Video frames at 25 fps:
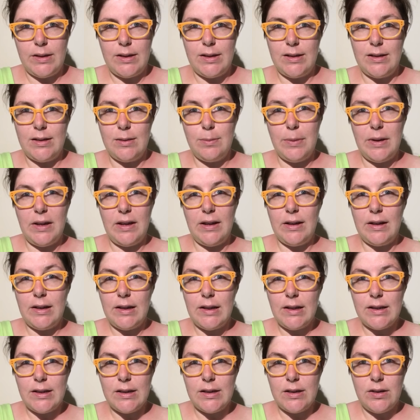since being in
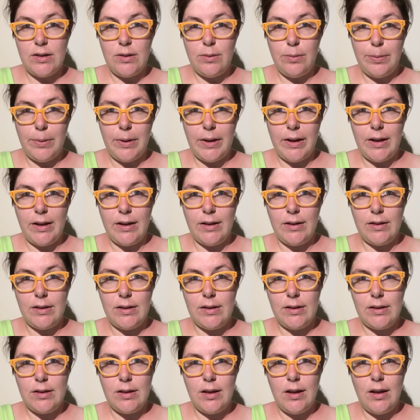this new
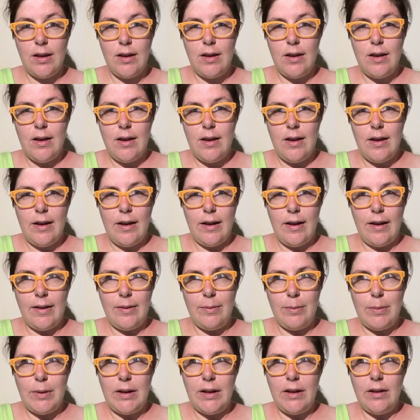place.
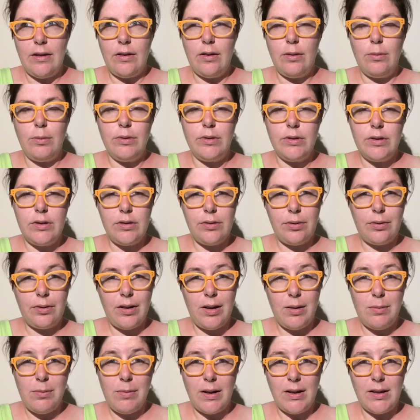I've been here almost
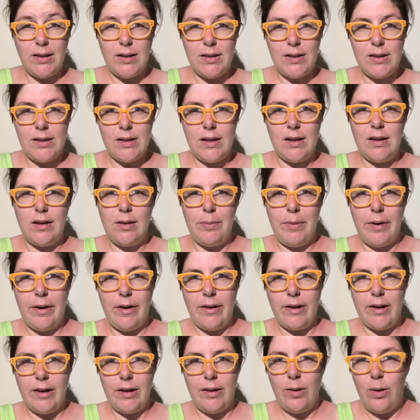3 months and I'm
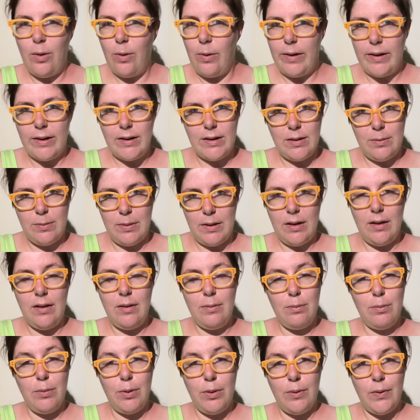already going to be
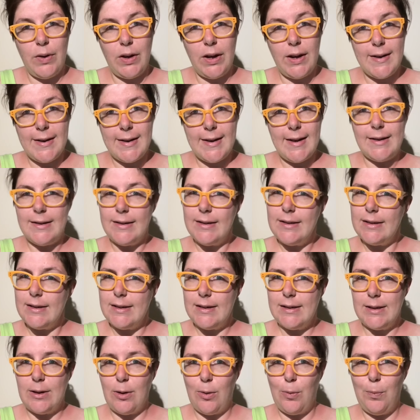moving again,
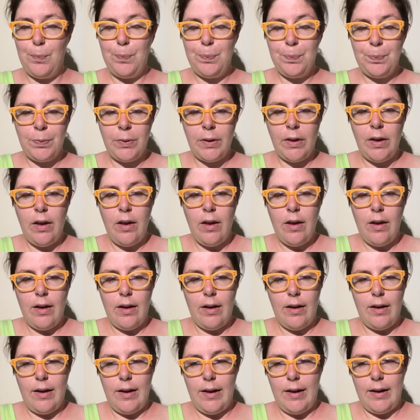so
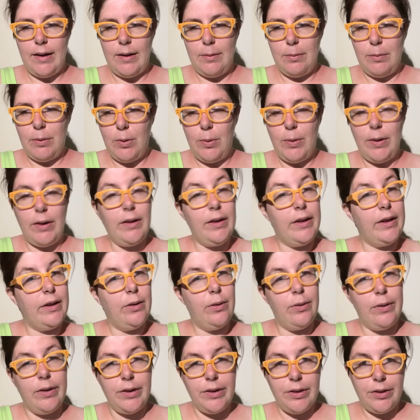I am quickly
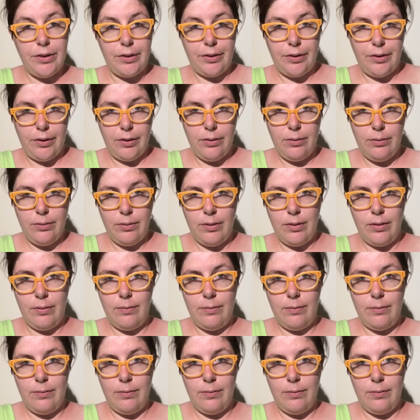going through